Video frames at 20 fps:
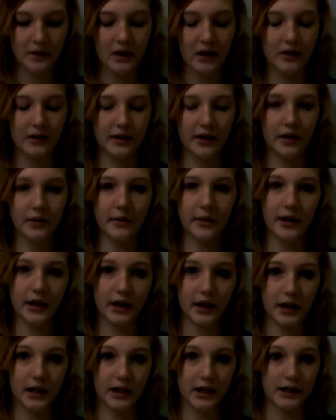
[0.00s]
Like
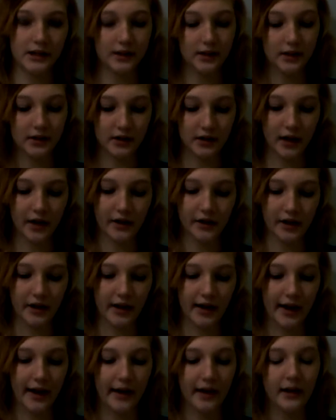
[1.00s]
America is a scaredy
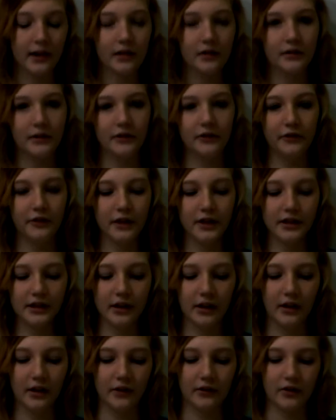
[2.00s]
cat, we freaked
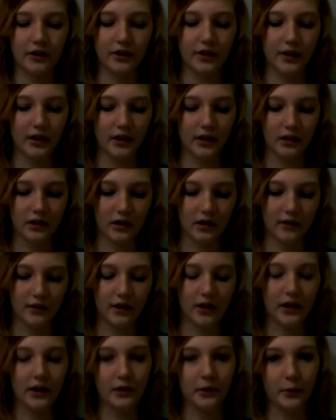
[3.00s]
out after
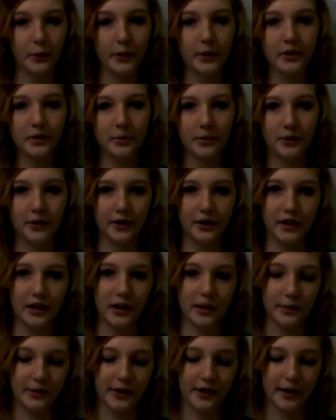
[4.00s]
9/11 and worked more to
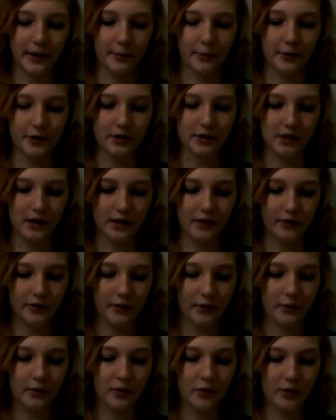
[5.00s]
keep our airports
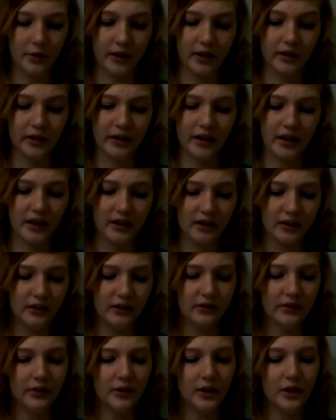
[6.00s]
safer. Well, kind
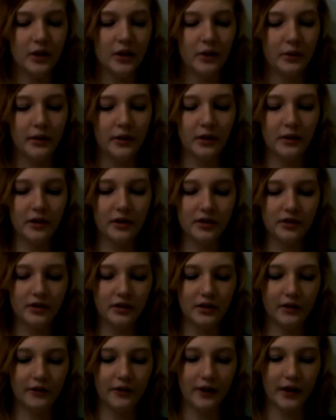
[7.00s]
of. We questioned
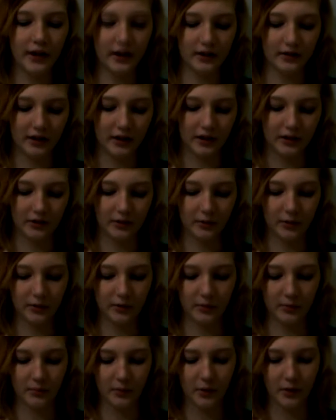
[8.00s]
different ethnic
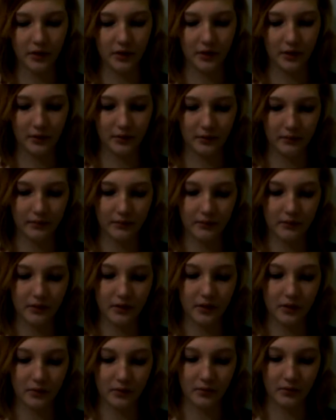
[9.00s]
groups more than
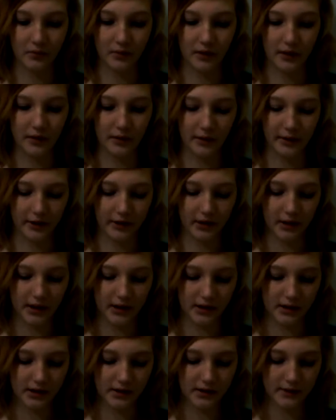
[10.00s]
white
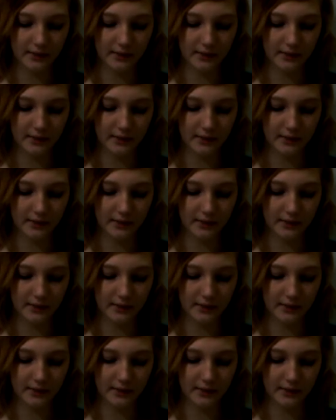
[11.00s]
Americans.